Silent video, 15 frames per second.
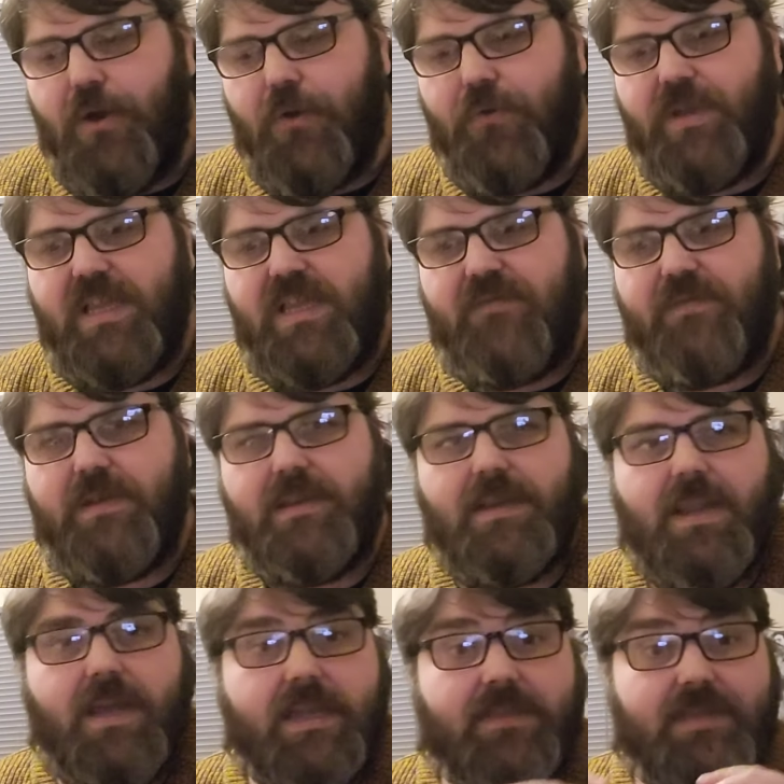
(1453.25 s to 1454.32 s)
or
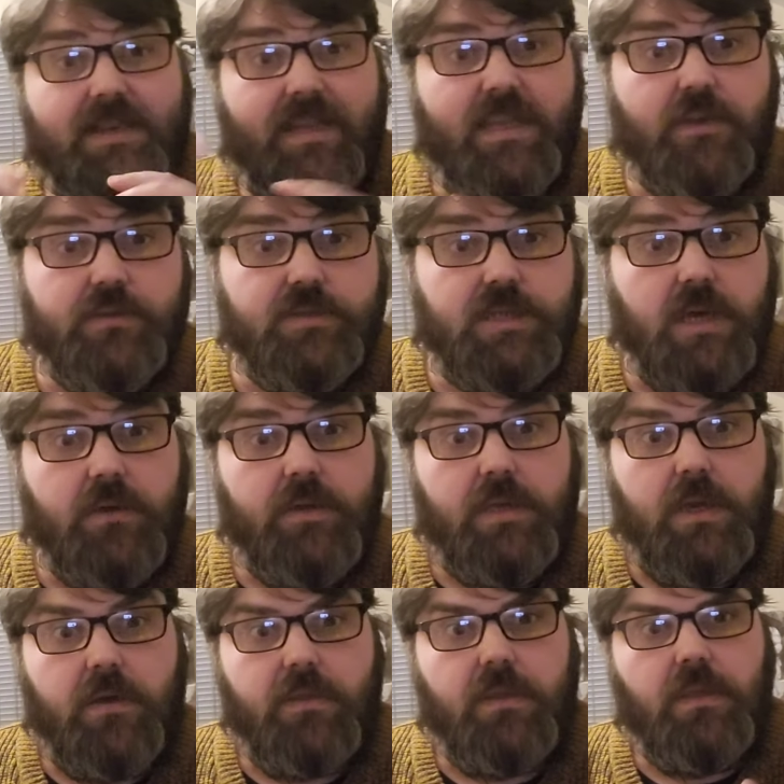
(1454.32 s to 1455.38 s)
even like the Neon
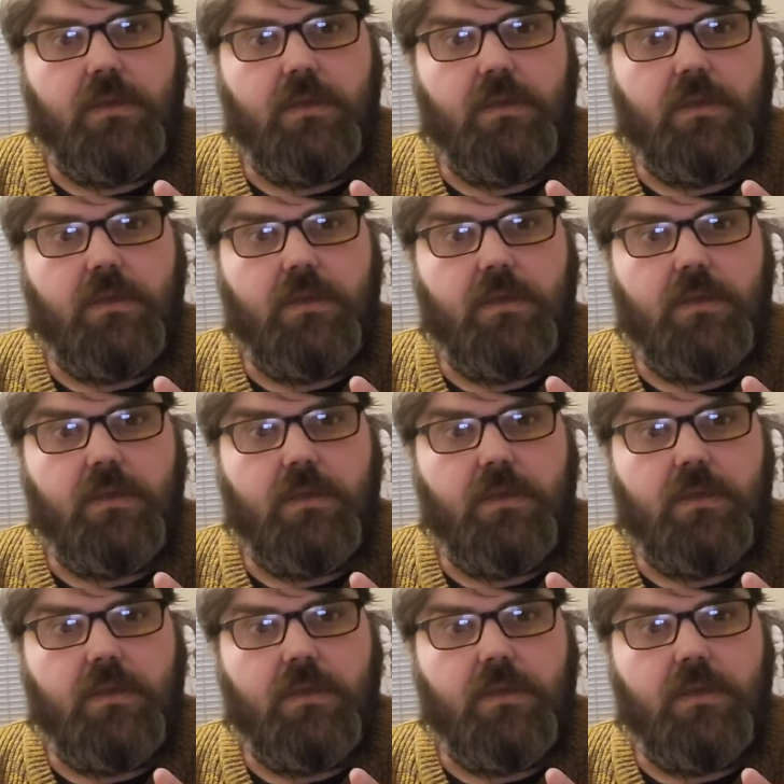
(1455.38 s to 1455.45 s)
Tokyo that